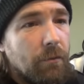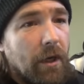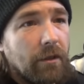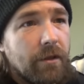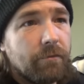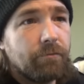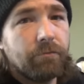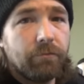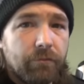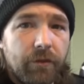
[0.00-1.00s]
well,
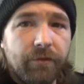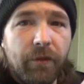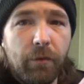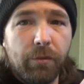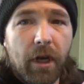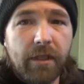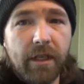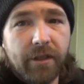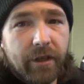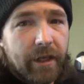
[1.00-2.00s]
food
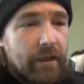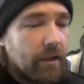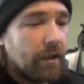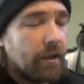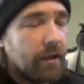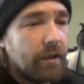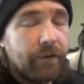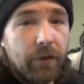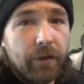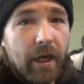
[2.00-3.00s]
processing, the, the
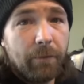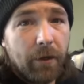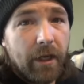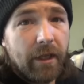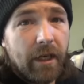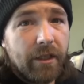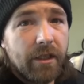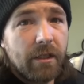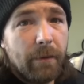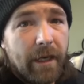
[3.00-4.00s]
food that I put in there
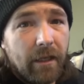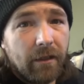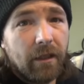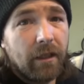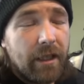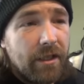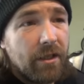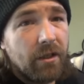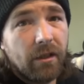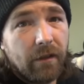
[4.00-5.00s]
just to make it a little
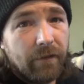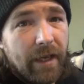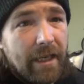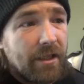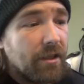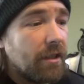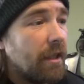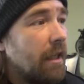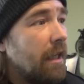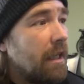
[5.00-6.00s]
easier, a little
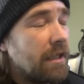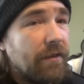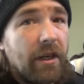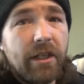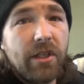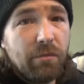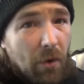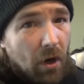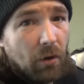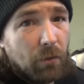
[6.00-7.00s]
faster. It's a very
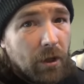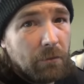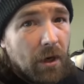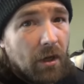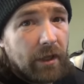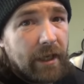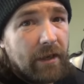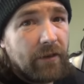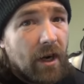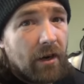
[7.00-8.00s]
small worm
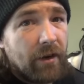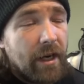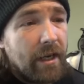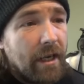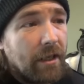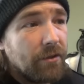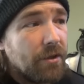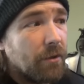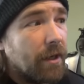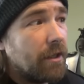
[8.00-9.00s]
colony I've got right now,
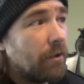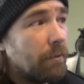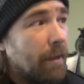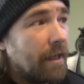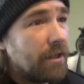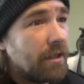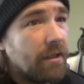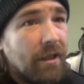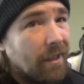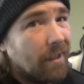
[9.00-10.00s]
so I don't
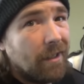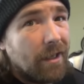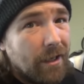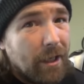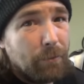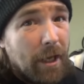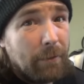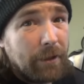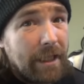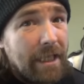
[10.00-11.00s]
imagine they're going to be
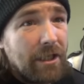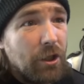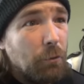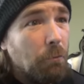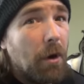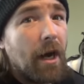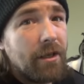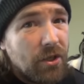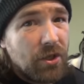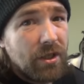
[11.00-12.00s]
able to eat too
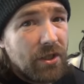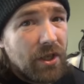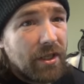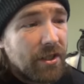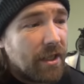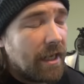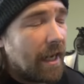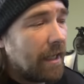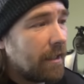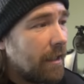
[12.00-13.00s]
much just
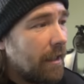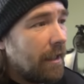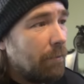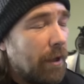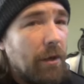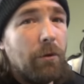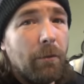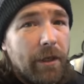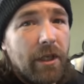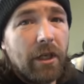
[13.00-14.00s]
yet. But it
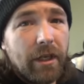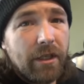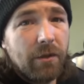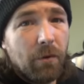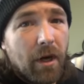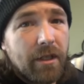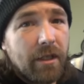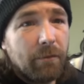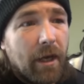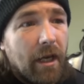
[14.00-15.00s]
will be curious to
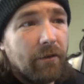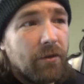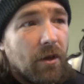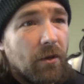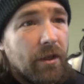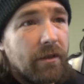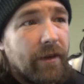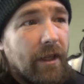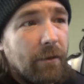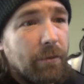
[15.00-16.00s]
watch them kind of grow and
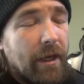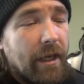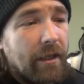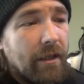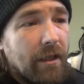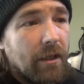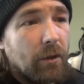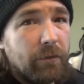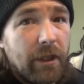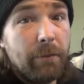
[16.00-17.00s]
develop and uh,
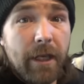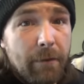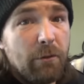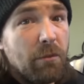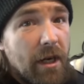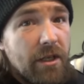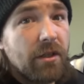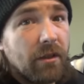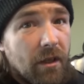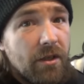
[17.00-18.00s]
hopefully become a
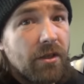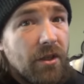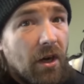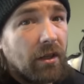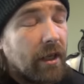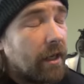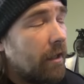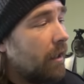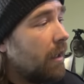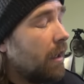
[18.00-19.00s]
much larger colony.
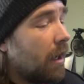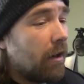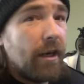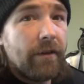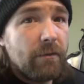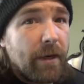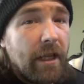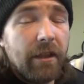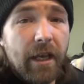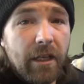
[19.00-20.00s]
Alright
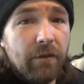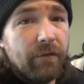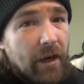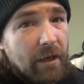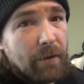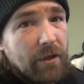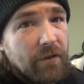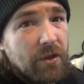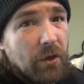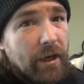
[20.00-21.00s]
everybody, thank you very
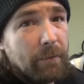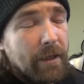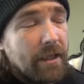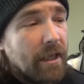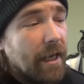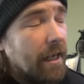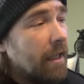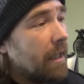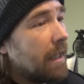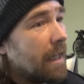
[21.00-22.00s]
much for joining me
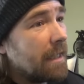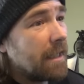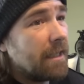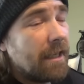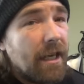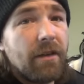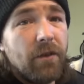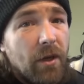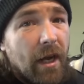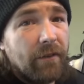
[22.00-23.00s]
today. As I said,
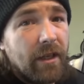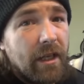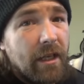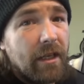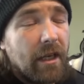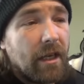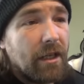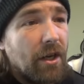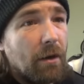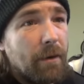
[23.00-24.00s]
if you have any uh,
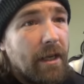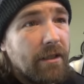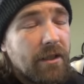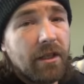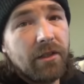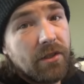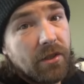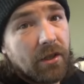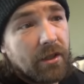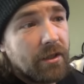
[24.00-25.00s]
comments,
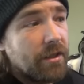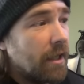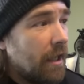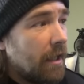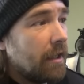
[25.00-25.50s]
concerns,